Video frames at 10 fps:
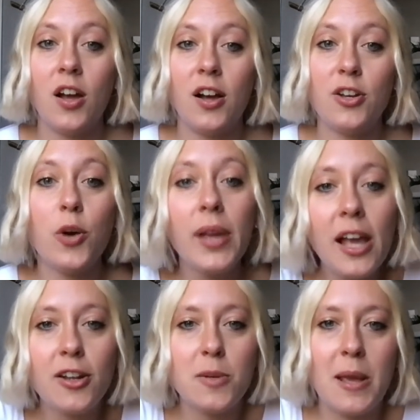Knowing how
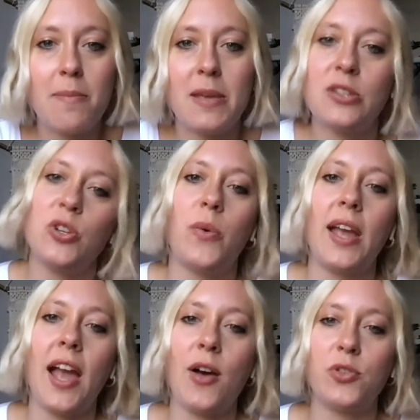to debate means knowing
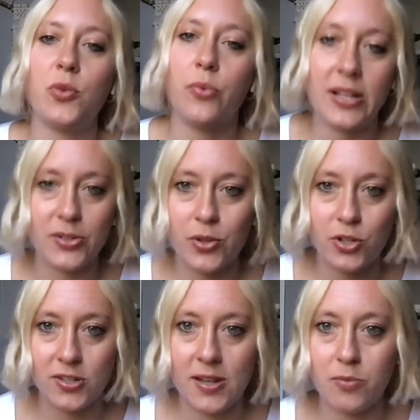how to research
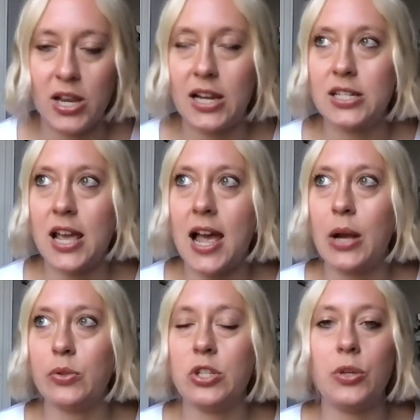a subject,
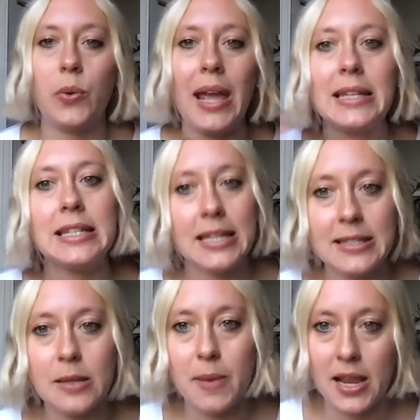how to
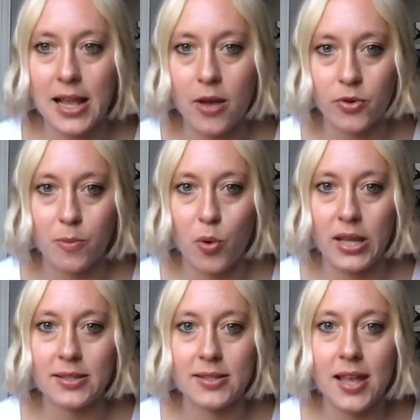anticipate
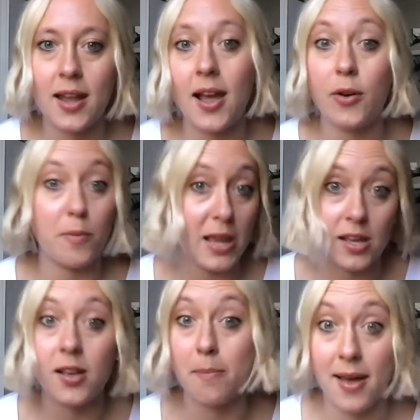counterpoints, and how to make a
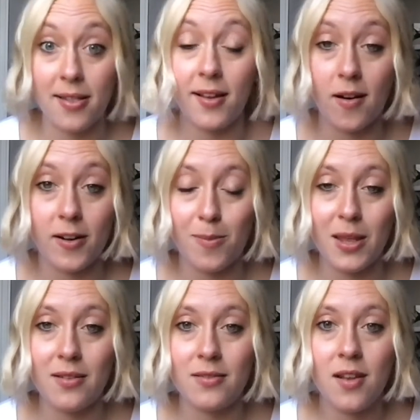compelling
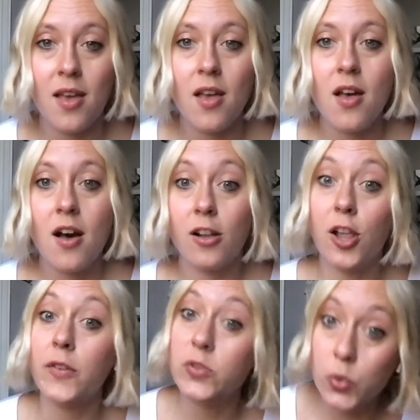argument. A
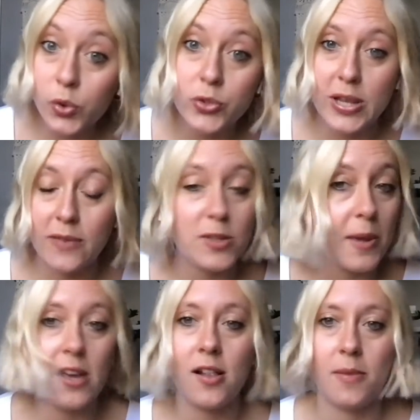lot of schools have
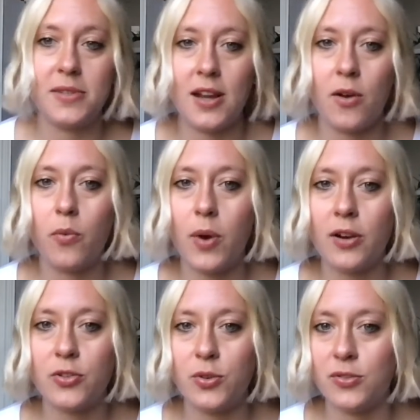debate clubs now where
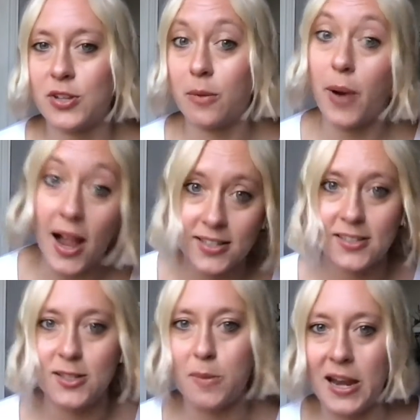students can
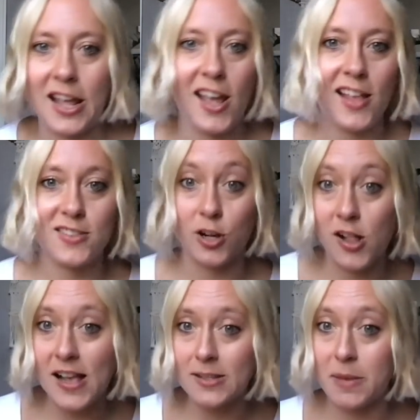practice debating against their
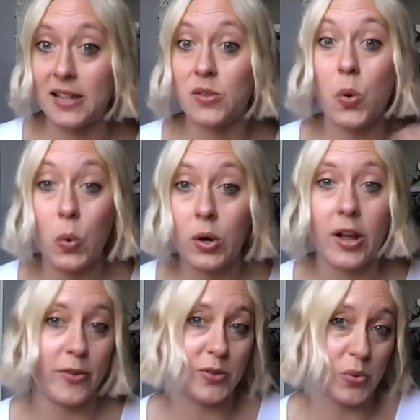classmates or
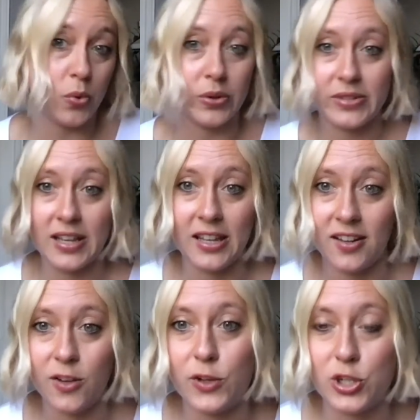other schools
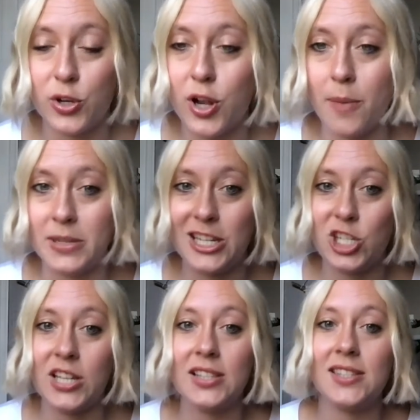in official
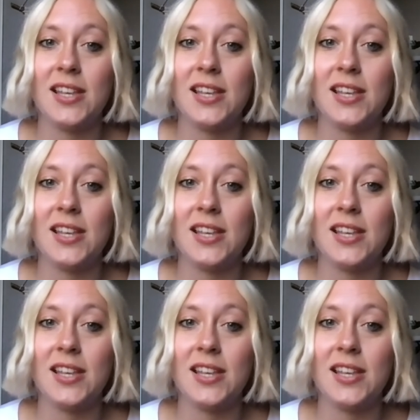competitions.